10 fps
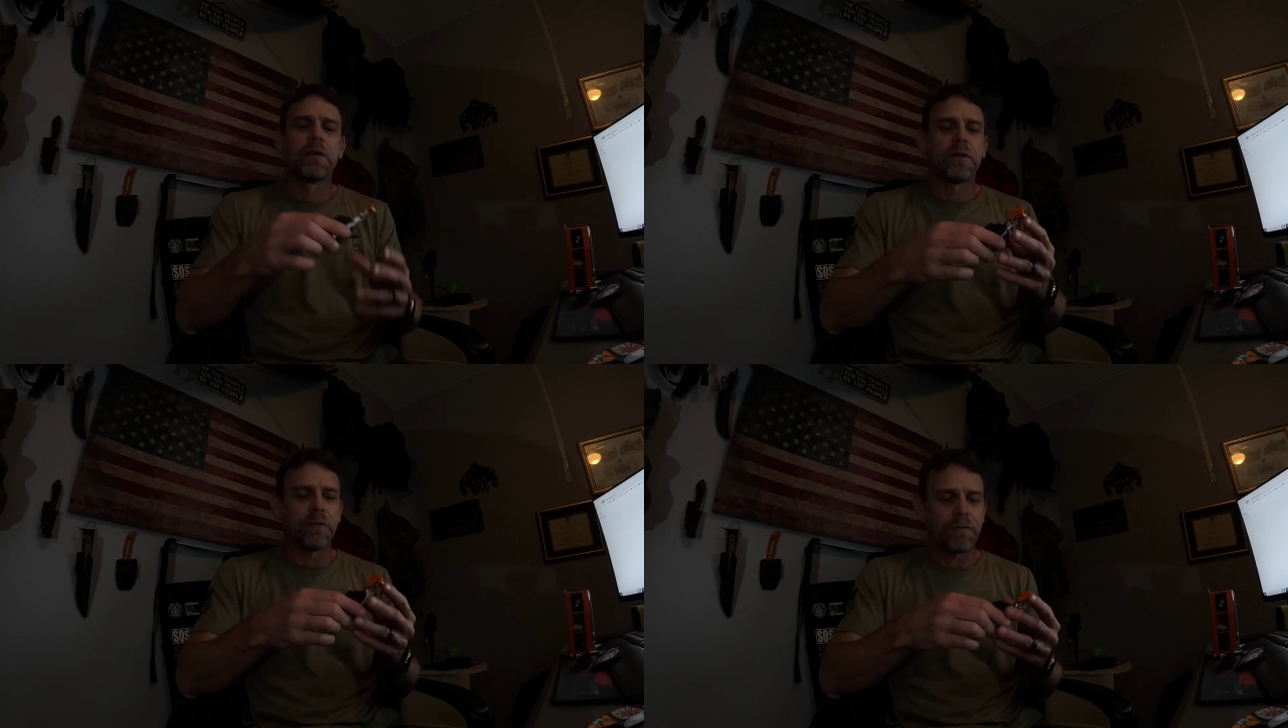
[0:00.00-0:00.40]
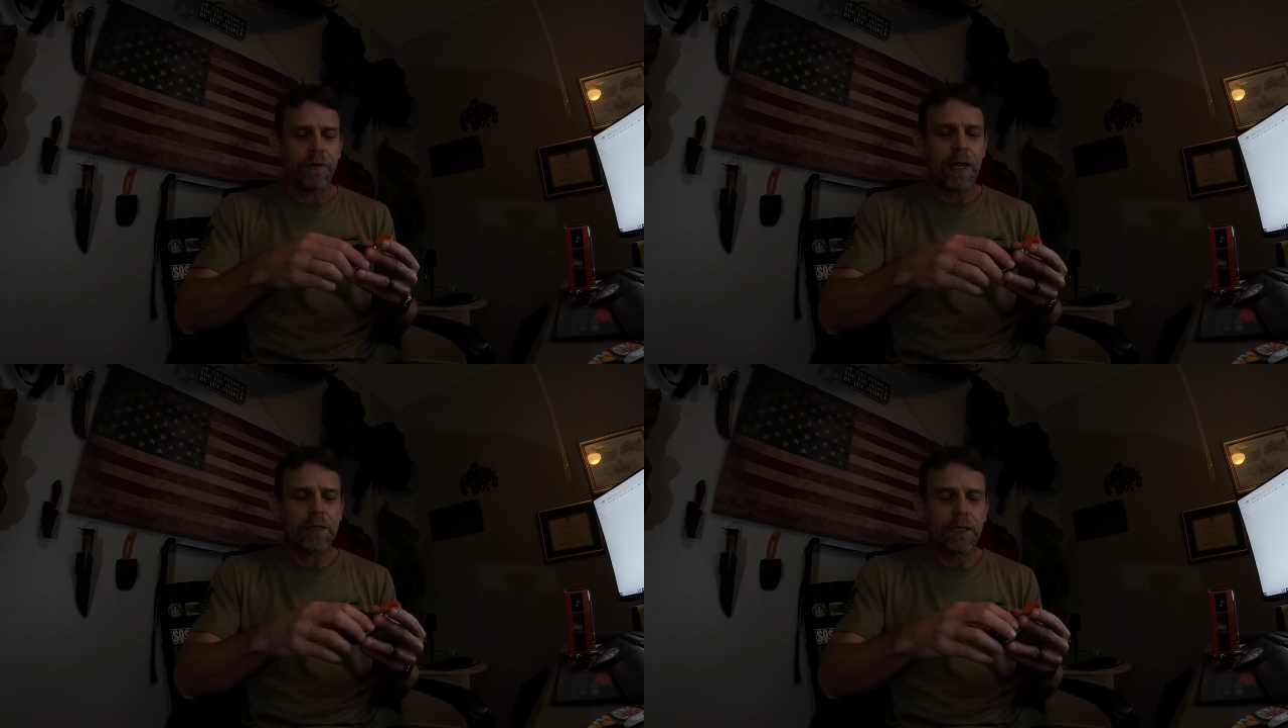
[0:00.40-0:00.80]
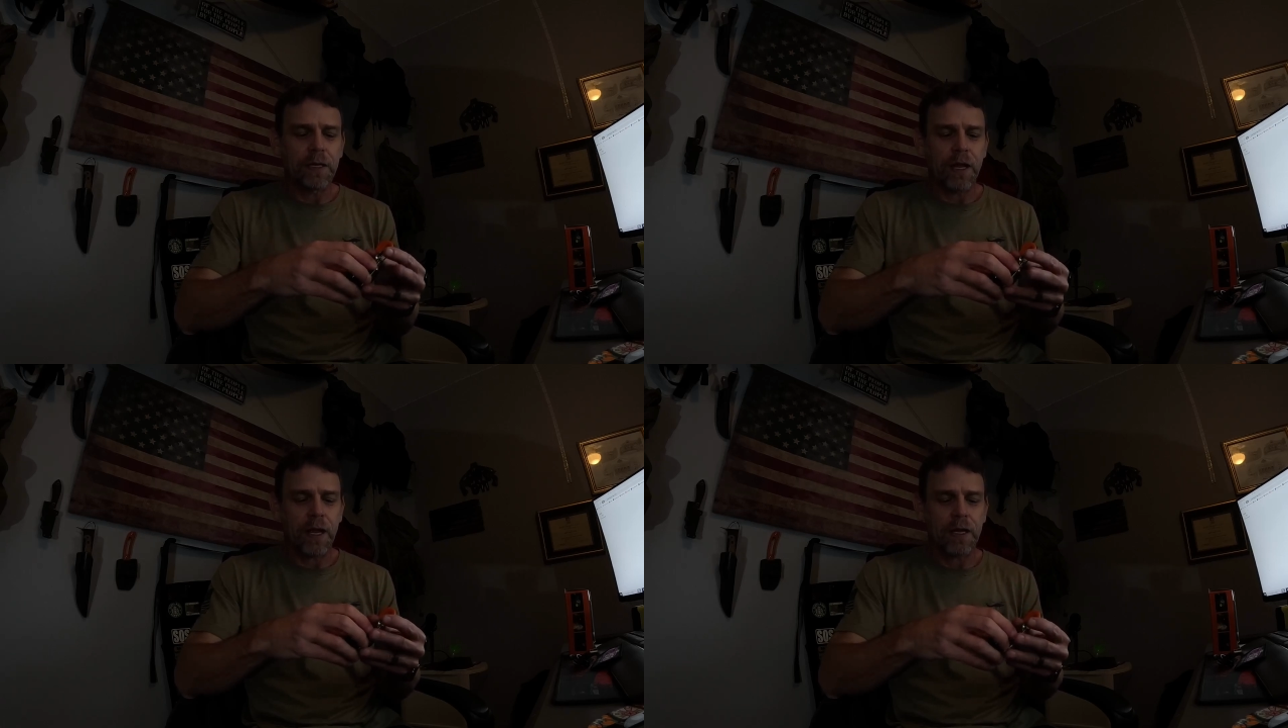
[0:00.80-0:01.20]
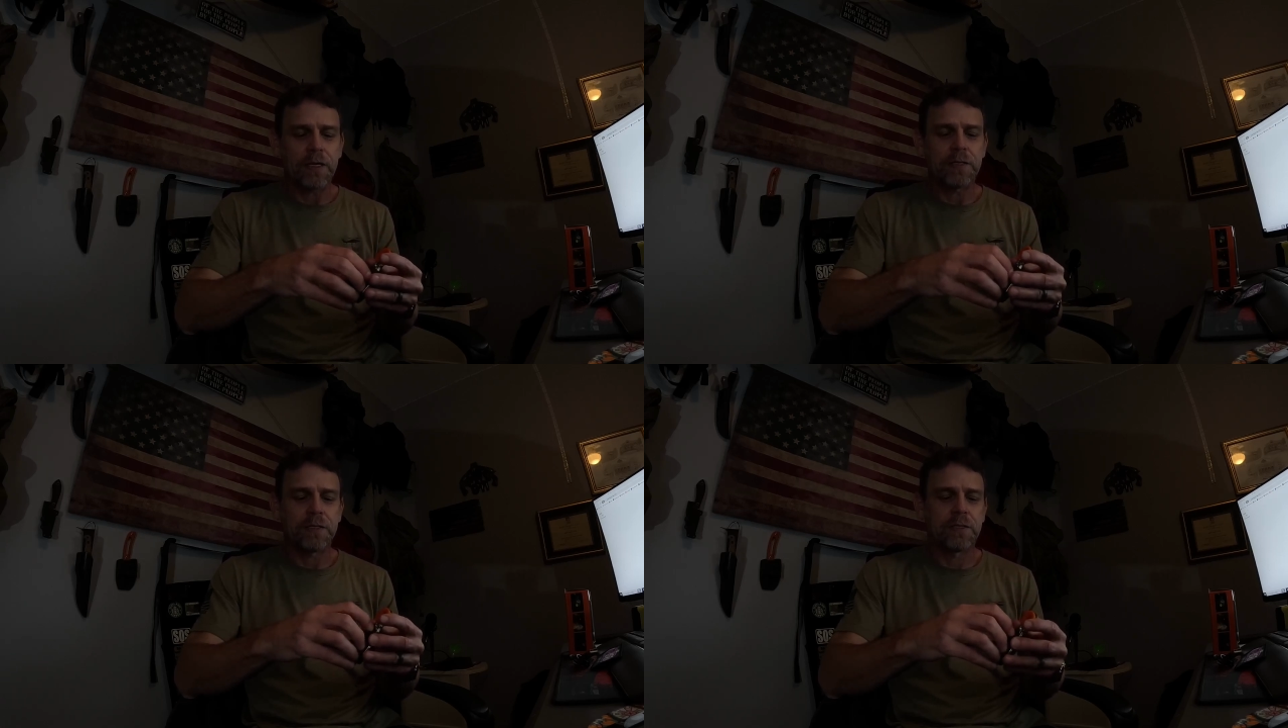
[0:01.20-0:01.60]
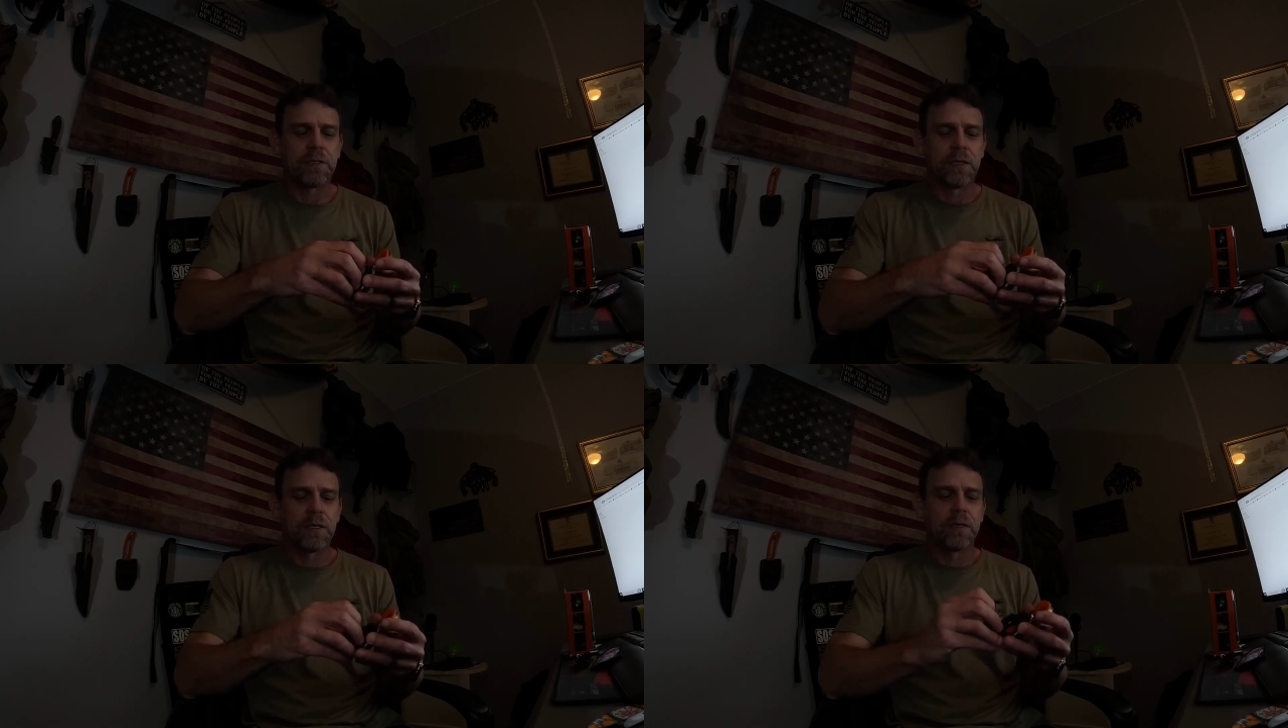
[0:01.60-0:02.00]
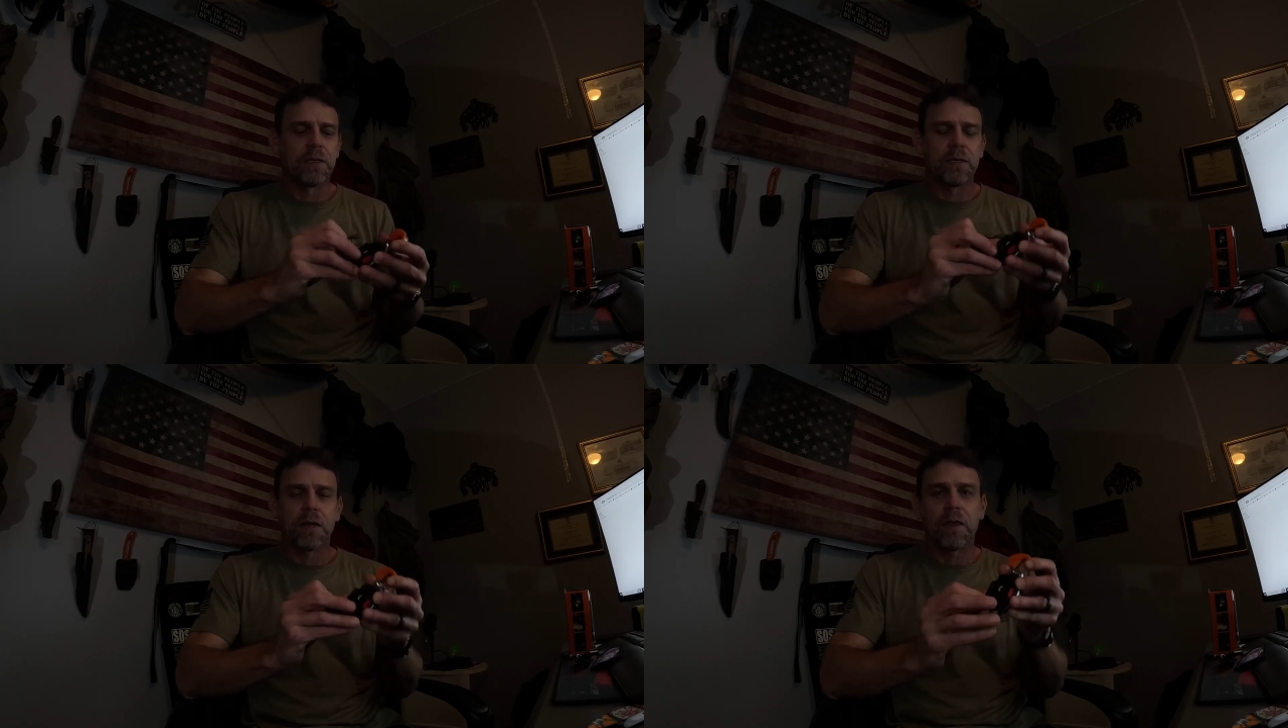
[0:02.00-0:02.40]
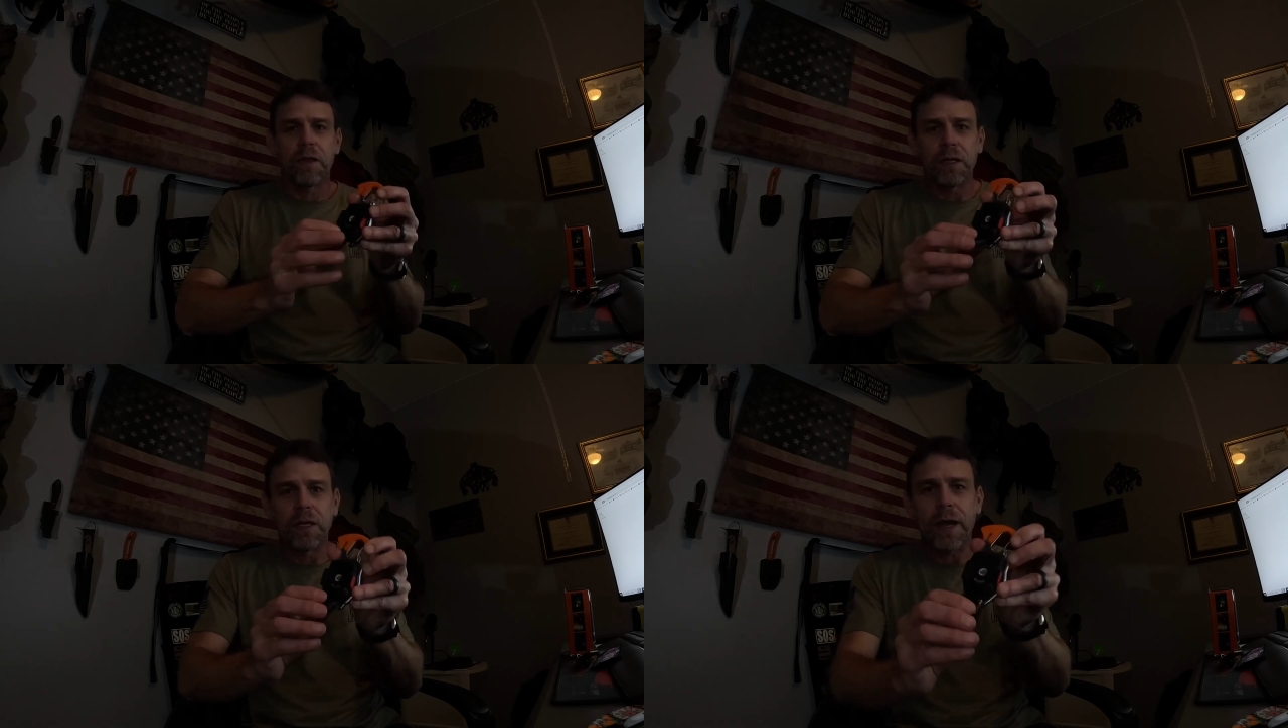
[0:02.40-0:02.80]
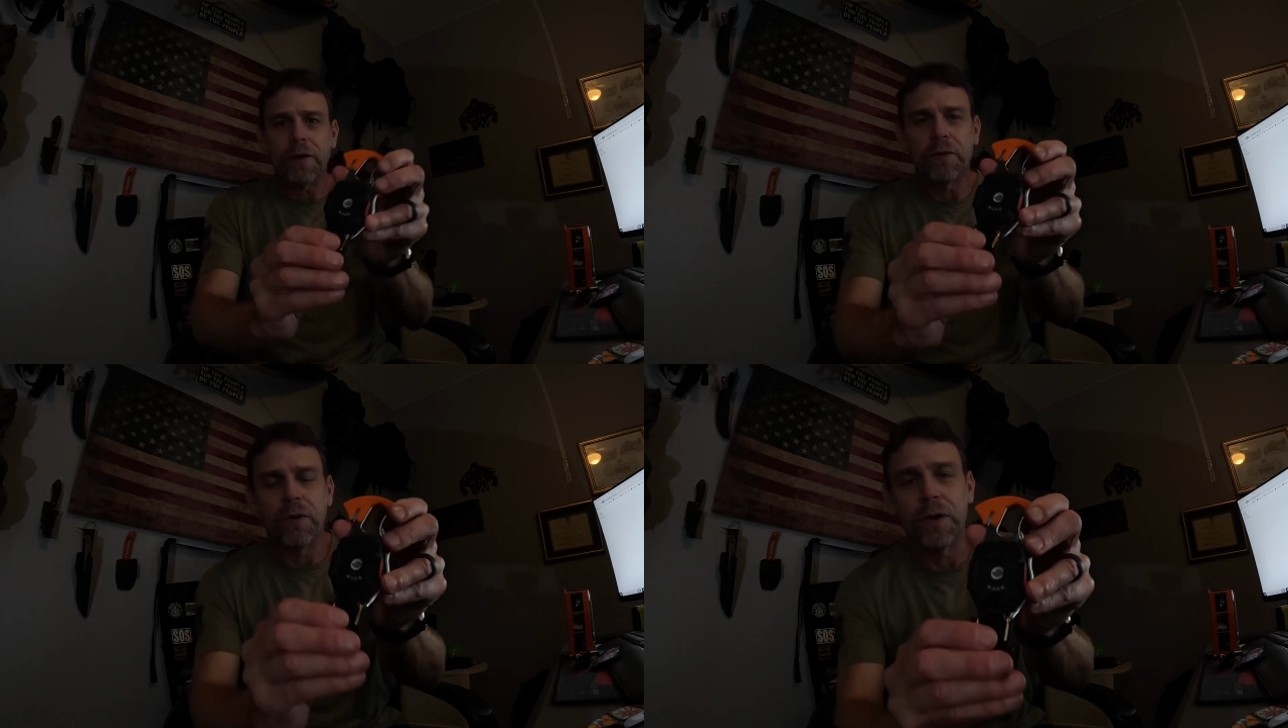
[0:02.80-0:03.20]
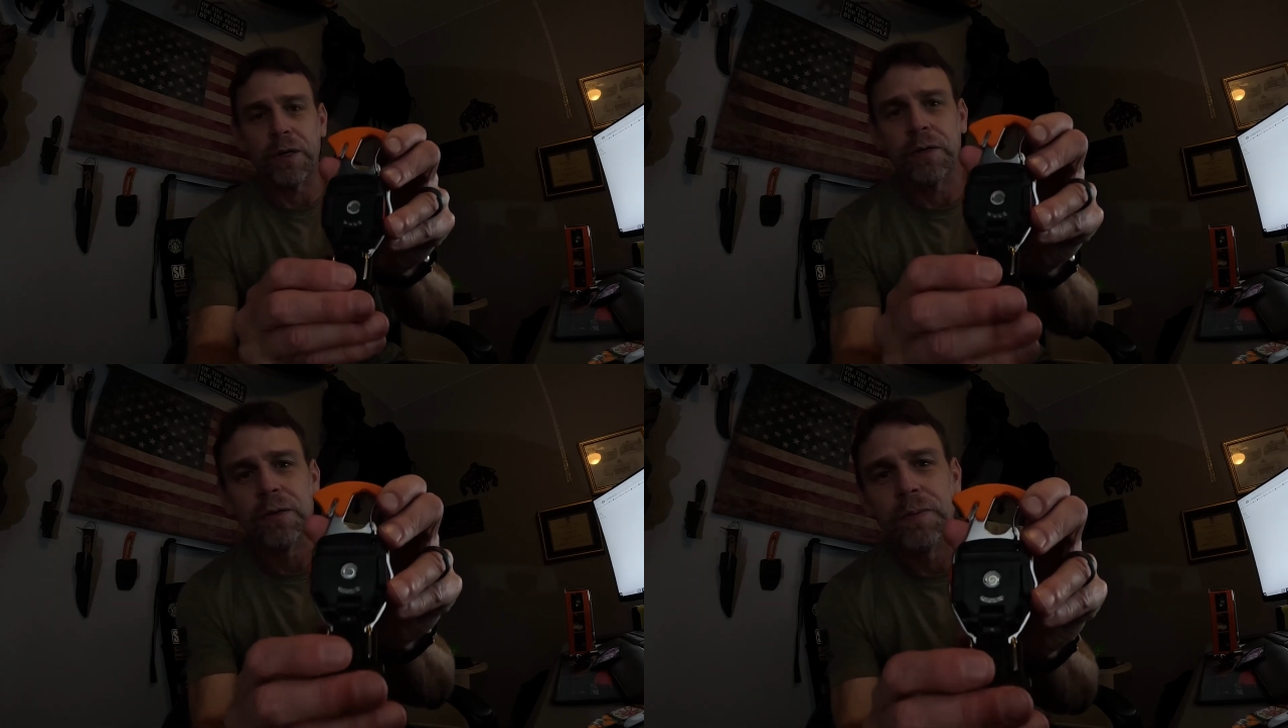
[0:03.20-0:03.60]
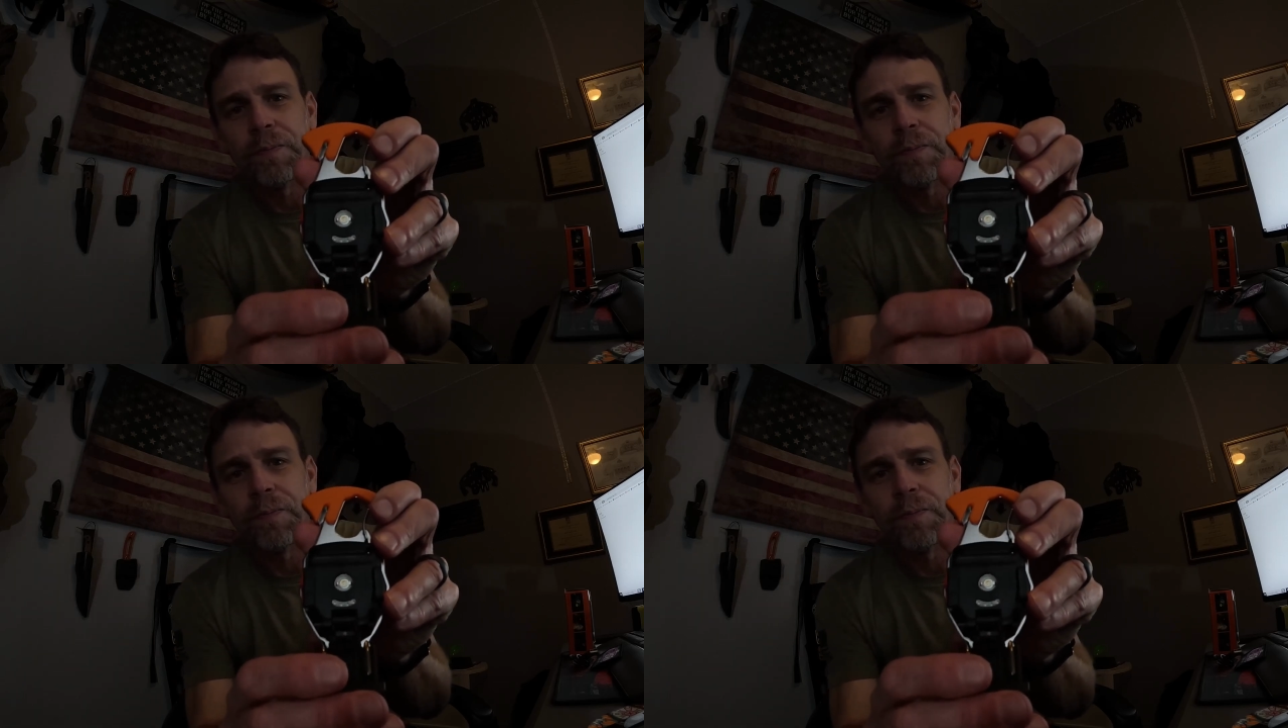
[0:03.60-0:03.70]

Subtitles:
The fact that it has the lighter on it,